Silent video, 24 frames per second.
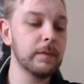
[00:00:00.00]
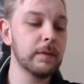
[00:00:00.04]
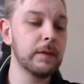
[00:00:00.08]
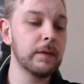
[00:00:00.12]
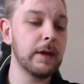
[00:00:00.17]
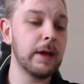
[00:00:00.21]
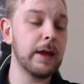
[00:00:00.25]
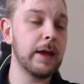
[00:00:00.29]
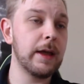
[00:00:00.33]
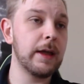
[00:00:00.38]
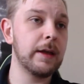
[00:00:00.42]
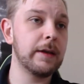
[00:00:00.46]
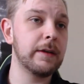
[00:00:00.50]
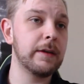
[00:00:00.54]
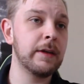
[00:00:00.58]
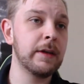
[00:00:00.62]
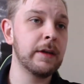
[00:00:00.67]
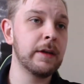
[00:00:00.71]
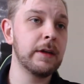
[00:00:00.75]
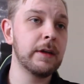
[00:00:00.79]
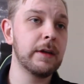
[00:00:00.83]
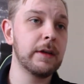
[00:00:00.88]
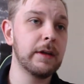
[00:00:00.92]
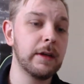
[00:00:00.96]
And
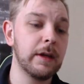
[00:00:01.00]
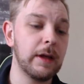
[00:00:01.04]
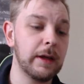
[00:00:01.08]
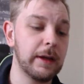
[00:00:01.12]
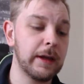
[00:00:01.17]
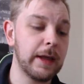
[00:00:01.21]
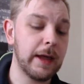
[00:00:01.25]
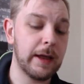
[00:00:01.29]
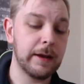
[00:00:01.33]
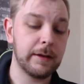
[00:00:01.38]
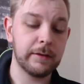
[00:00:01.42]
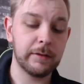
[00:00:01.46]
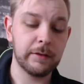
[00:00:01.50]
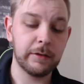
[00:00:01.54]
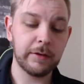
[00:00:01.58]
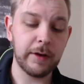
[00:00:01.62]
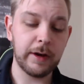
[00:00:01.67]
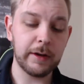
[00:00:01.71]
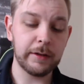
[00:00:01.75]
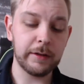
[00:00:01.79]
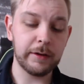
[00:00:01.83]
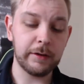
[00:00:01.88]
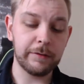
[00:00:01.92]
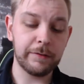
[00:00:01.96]
again,
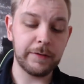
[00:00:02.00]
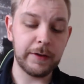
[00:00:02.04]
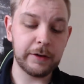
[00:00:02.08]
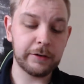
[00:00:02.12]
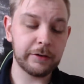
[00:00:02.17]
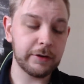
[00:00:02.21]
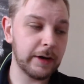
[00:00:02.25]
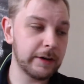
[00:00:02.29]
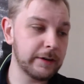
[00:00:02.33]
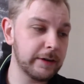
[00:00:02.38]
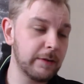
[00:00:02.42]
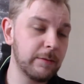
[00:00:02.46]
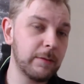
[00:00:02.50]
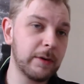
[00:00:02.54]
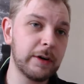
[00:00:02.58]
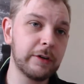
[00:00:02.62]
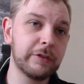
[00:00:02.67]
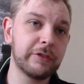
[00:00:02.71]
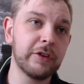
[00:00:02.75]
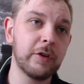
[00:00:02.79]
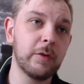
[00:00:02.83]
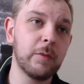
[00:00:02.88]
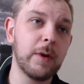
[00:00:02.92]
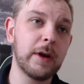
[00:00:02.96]
great little feature. I did want to
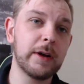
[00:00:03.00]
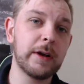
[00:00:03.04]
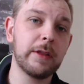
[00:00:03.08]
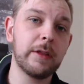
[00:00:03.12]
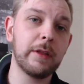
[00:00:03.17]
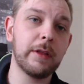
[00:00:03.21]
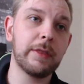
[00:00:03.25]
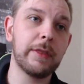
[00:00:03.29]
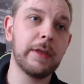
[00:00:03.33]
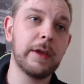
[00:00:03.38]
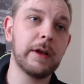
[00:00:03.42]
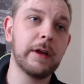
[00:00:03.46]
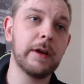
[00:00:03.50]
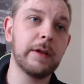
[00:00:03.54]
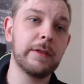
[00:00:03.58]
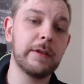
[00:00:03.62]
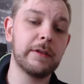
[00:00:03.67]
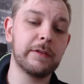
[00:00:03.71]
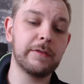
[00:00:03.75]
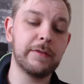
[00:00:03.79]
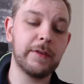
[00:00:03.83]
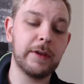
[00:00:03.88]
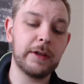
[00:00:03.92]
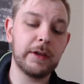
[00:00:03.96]
show one other thing on
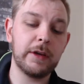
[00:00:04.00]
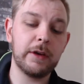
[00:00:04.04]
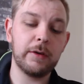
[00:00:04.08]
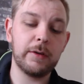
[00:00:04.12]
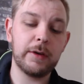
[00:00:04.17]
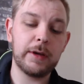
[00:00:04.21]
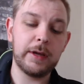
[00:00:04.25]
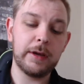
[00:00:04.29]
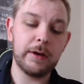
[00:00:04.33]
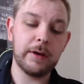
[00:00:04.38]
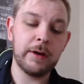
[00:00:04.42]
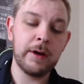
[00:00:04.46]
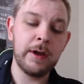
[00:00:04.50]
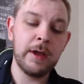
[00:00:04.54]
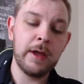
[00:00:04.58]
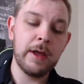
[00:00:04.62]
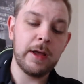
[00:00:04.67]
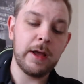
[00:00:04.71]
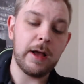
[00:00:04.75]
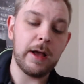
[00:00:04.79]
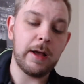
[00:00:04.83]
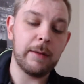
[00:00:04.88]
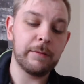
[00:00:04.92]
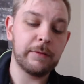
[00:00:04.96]
this video here
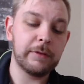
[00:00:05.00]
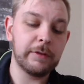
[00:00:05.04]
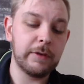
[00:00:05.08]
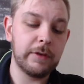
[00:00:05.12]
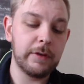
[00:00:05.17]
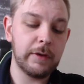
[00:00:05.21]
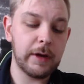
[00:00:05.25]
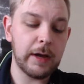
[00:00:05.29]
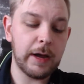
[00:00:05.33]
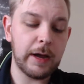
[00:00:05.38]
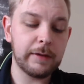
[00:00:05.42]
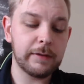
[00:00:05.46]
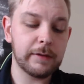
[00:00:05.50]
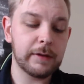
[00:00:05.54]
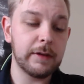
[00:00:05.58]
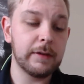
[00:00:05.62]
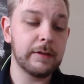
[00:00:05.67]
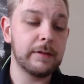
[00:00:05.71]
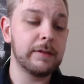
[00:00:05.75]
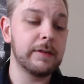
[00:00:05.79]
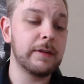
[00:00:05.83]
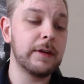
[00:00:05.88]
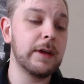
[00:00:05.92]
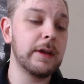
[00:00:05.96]
so you guys can
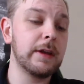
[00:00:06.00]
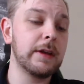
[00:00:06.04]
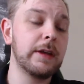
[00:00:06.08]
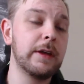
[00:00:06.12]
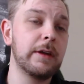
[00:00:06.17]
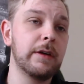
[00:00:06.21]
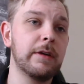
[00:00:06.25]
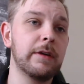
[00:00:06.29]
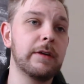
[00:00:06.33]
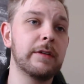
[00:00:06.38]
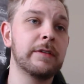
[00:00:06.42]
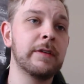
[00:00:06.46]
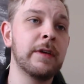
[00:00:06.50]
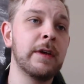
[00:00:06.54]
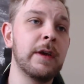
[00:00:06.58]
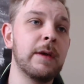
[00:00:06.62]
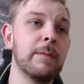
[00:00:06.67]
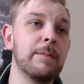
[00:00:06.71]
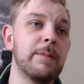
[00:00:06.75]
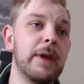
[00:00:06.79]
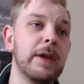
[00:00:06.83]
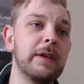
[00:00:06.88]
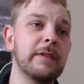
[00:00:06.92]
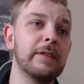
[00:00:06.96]
see it. Here is
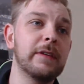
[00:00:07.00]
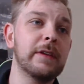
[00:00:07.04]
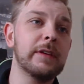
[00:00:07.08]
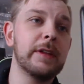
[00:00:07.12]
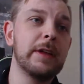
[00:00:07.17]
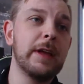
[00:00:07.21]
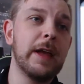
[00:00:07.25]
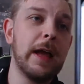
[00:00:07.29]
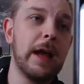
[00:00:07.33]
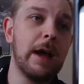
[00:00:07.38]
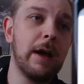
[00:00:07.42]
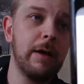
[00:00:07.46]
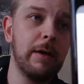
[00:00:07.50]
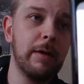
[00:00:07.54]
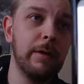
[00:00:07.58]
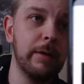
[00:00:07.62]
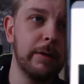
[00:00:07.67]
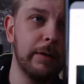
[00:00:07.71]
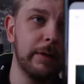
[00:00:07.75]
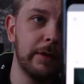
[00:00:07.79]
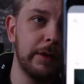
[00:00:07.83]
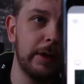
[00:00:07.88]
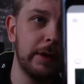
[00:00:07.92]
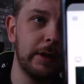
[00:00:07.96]
basically
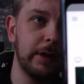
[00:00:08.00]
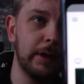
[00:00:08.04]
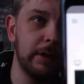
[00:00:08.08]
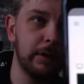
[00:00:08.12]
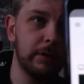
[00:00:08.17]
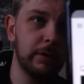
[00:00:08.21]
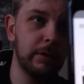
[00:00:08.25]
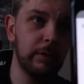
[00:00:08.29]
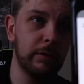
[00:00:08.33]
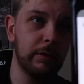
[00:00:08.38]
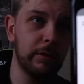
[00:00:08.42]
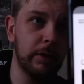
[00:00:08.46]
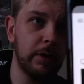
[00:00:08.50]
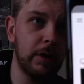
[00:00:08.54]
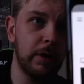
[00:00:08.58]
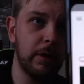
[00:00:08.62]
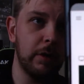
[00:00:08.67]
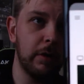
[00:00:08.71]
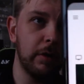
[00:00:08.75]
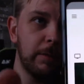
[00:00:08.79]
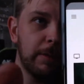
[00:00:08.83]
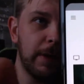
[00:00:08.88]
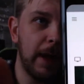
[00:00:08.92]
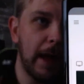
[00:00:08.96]
how the Google
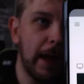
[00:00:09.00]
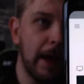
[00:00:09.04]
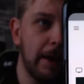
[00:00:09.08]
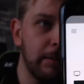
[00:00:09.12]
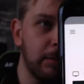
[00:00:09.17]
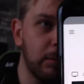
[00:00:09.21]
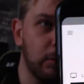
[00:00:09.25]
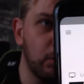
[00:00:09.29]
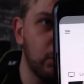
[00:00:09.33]
Home app